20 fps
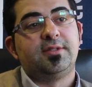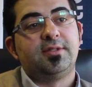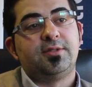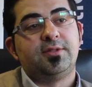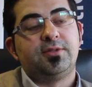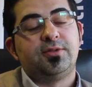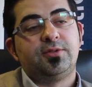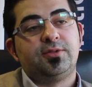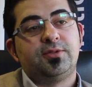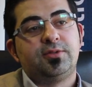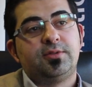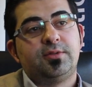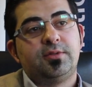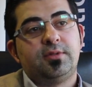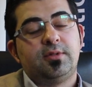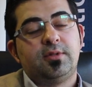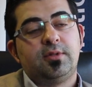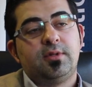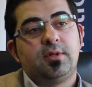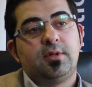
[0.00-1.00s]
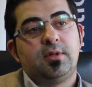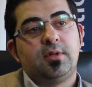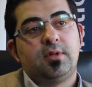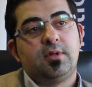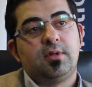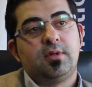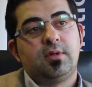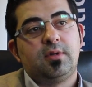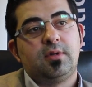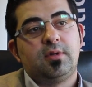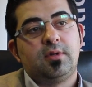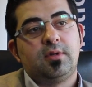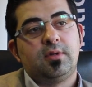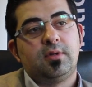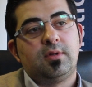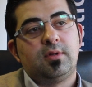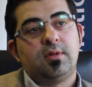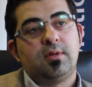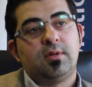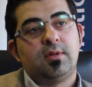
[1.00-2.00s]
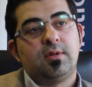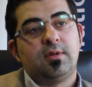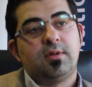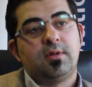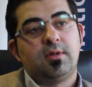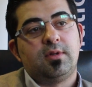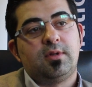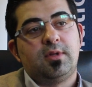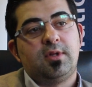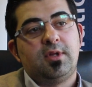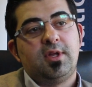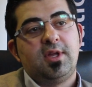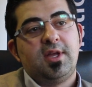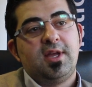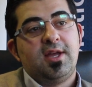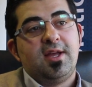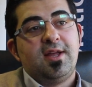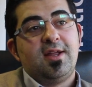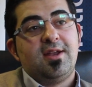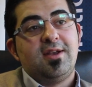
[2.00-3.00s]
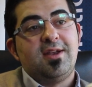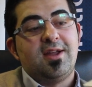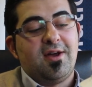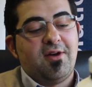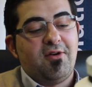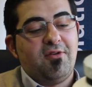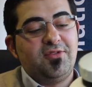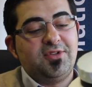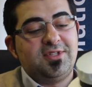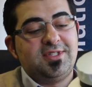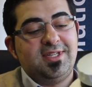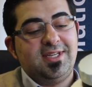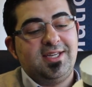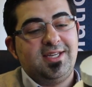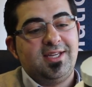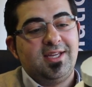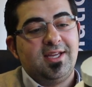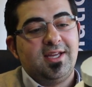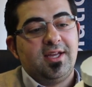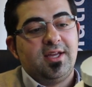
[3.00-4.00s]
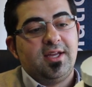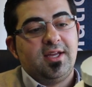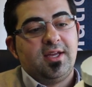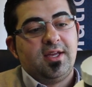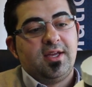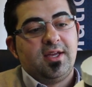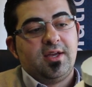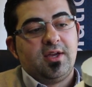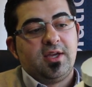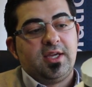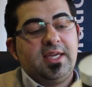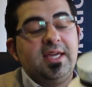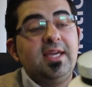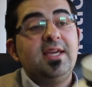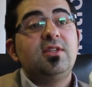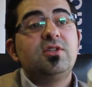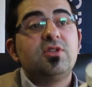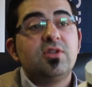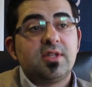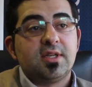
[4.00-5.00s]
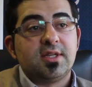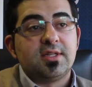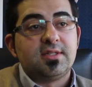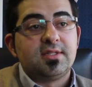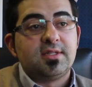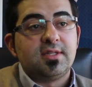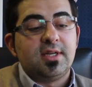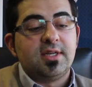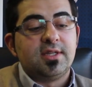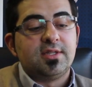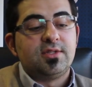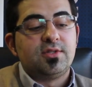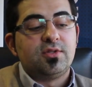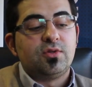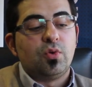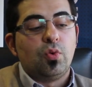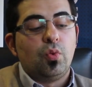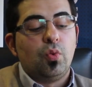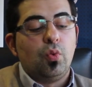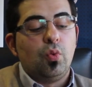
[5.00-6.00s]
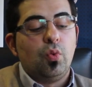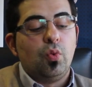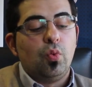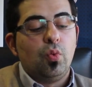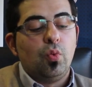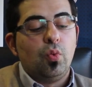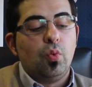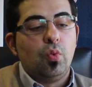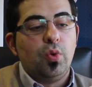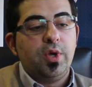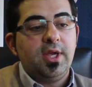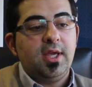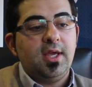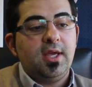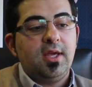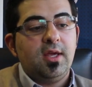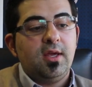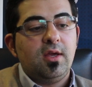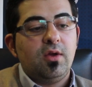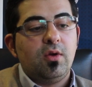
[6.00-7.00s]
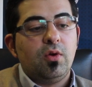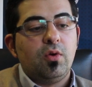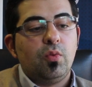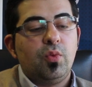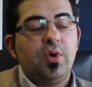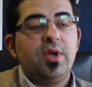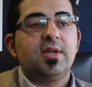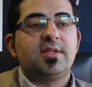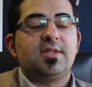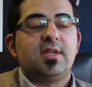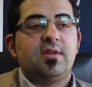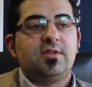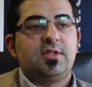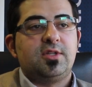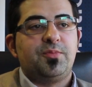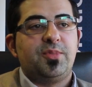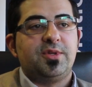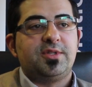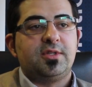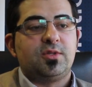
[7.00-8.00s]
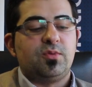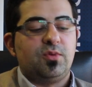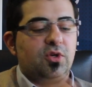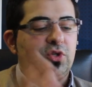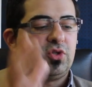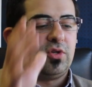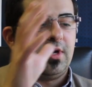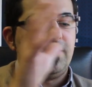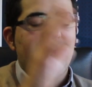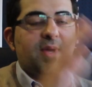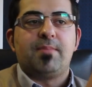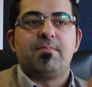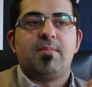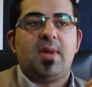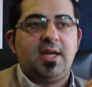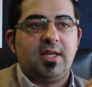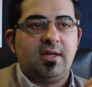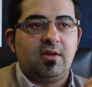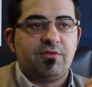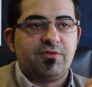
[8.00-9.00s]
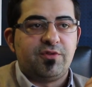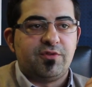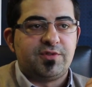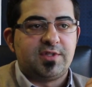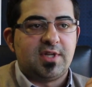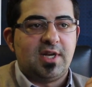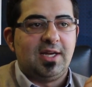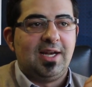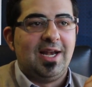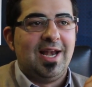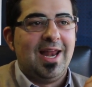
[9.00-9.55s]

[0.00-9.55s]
And how much does this unit cost? Now, obviously, key to this is we ourselves as a business, we're not trying to make money off of selling